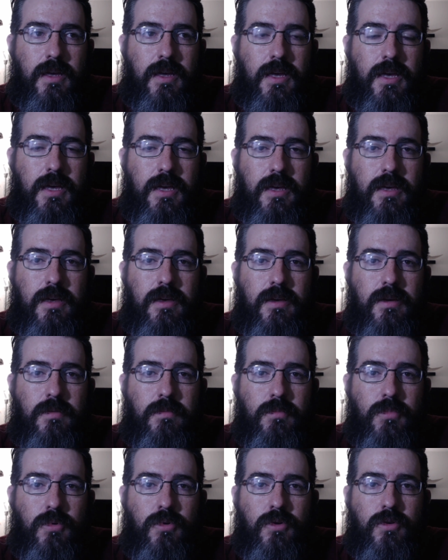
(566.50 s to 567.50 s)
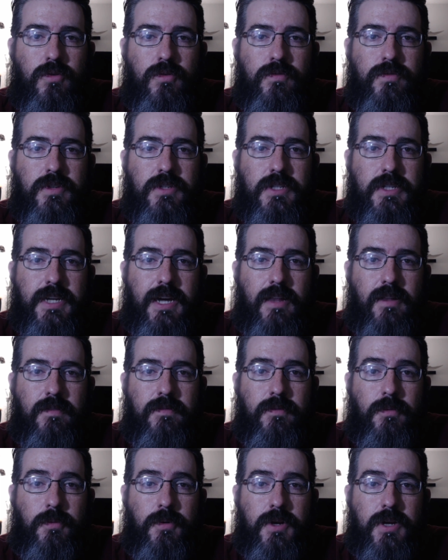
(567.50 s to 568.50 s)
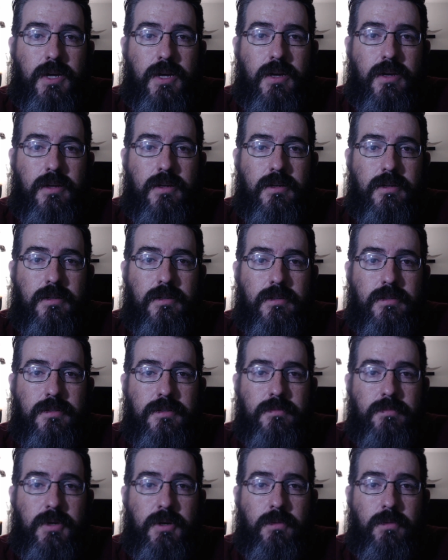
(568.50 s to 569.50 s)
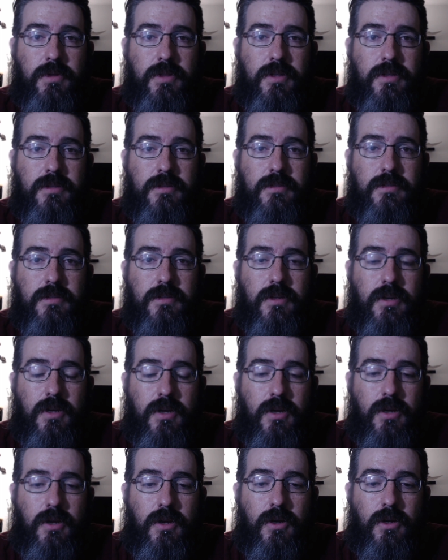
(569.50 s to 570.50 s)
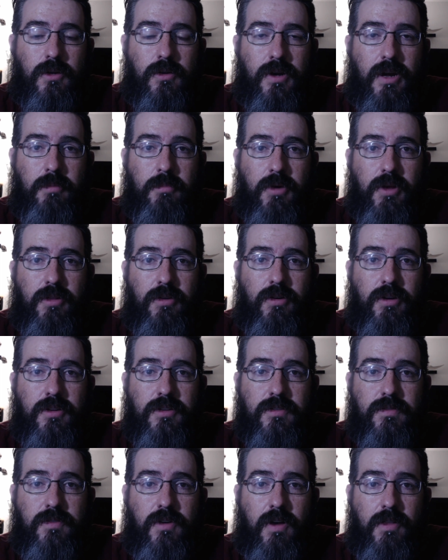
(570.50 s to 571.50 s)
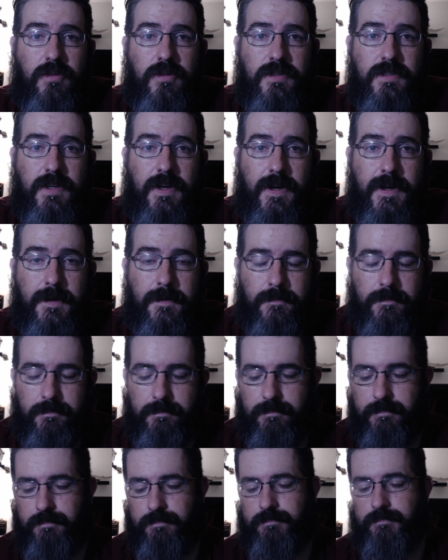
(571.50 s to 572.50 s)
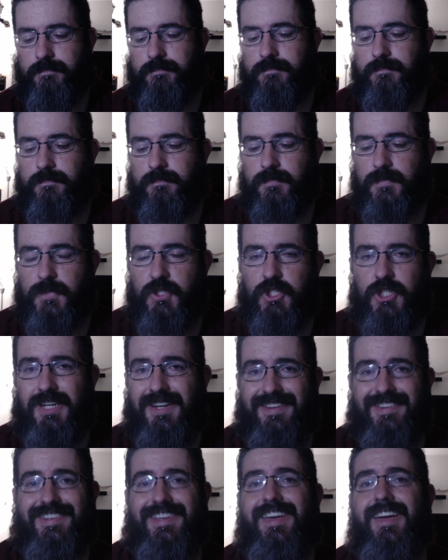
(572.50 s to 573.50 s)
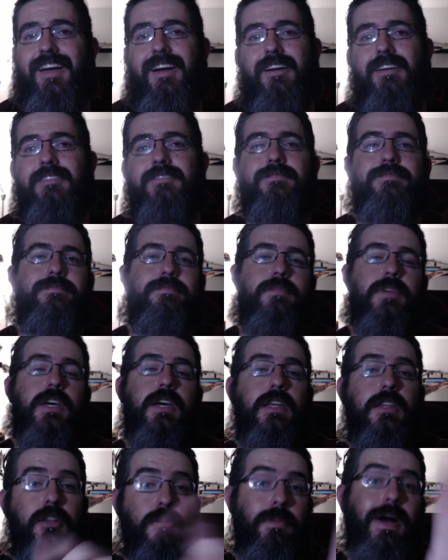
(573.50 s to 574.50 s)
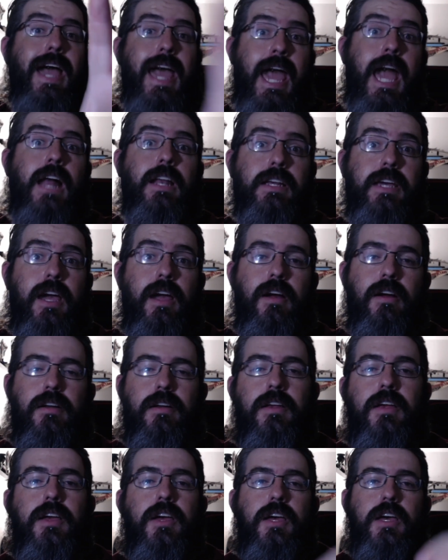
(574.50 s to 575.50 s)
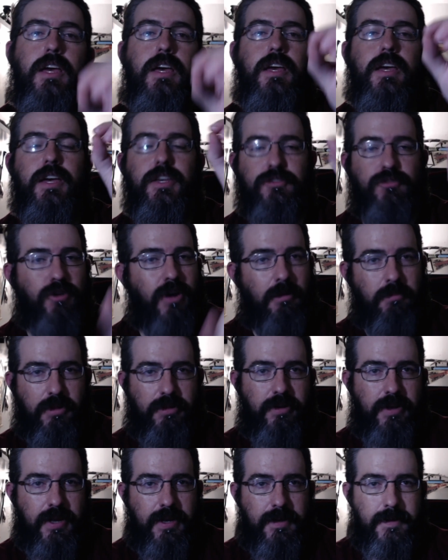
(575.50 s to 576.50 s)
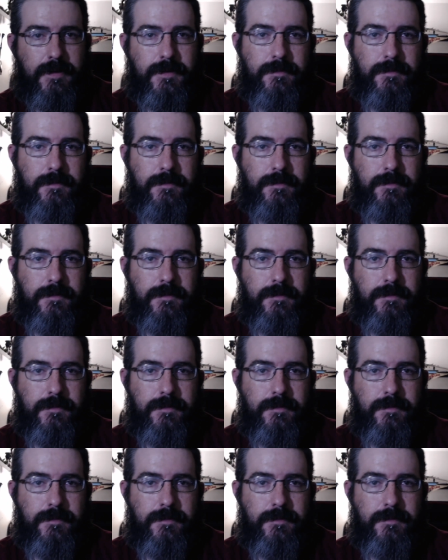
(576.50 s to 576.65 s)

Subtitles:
he moved to California to be with his grandmother on his father's side. She didn't care. My aunt cared. His grandmother didn't.